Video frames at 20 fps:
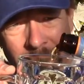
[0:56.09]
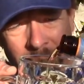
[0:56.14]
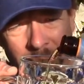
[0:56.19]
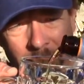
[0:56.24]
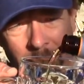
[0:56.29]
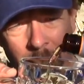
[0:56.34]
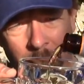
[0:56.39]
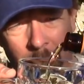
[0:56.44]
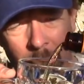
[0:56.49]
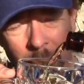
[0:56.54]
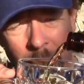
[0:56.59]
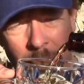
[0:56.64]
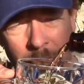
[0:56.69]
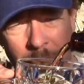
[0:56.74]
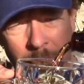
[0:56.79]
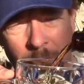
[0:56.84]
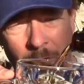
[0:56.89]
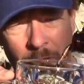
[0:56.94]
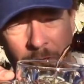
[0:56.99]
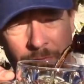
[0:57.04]
Some smoke. They
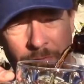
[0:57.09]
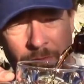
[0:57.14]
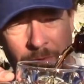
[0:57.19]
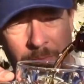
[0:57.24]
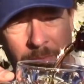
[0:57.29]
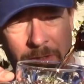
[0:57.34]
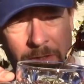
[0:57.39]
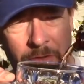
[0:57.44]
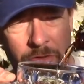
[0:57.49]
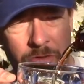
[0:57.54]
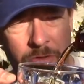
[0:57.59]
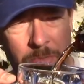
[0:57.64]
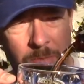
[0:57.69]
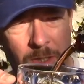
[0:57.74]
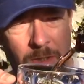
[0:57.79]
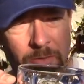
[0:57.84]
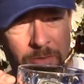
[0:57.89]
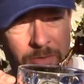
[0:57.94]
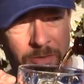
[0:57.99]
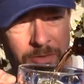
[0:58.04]
bought it from uh,
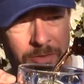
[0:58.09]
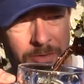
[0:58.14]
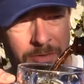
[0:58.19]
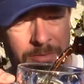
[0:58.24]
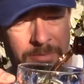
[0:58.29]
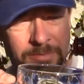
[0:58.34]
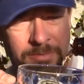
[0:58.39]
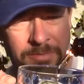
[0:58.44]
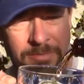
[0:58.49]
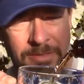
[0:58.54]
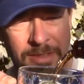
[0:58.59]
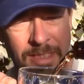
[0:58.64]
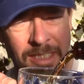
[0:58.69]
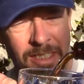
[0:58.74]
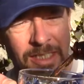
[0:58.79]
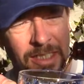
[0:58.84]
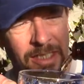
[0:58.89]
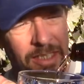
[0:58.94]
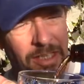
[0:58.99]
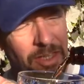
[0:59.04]
Schmaltz.
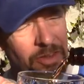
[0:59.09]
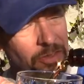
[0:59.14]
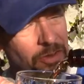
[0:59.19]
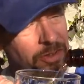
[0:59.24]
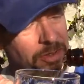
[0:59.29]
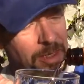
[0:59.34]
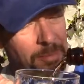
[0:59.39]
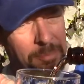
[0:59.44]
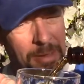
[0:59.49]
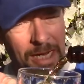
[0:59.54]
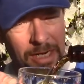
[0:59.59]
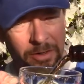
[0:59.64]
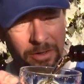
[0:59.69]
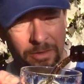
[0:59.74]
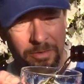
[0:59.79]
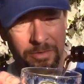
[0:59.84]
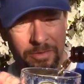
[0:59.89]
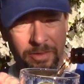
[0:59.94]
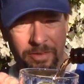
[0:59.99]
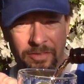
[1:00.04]
I thought that
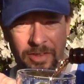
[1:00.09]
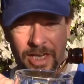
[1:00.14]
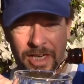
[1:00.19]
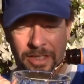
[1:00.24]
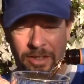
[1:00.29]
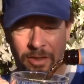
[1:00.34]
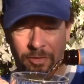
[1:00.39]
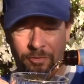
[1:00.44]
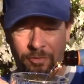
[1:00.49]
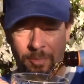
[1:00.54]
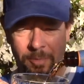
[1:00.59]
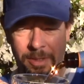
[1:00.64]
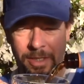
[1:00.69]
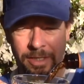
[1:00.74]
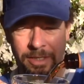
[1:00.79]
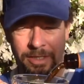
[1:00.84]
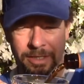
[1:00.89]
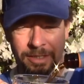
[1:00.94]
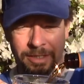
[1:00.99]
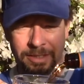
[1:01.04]
bottle design looked
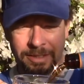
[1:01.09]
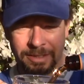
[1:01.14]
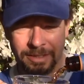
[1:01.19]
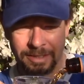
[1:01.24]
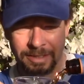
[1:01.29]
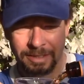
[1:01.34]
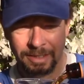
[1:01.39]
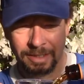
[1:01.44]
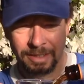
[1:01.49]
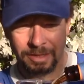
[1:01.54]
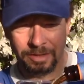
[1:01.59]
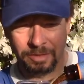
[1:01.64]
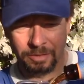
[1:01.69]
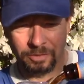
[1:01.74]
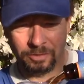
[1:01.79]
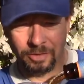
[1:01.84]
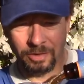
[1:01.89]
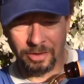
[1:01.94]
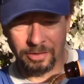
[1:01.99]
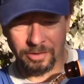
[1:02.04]
familiar. As
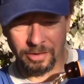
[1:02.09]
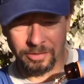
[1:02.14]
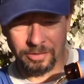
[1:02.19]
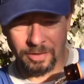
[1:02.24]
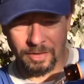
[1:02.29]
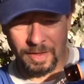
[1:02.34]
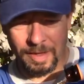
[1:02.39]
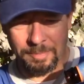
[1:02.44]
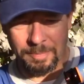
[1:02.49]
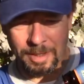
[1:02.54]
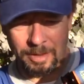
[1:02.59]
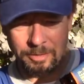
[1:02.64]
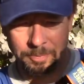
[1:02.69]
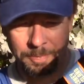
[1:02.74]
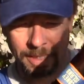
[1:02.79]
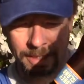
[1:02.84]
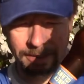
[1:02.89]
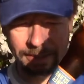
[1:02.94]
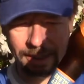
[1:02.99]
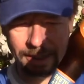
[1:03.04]
soon as I saw that best
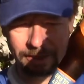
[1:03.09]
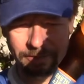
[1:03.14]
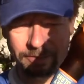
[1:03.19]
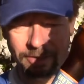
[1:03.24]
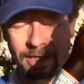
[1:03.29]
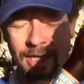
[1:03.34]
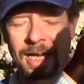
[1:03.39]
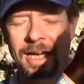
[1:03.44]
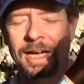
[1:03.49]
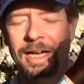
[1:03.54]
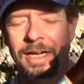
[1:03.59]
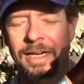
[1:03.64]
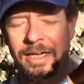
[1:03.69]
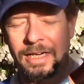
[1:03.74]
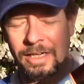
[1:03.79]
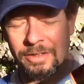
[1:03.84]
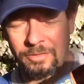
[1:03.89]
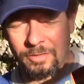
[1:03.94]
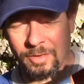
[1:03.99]
by date, I said, ah, that's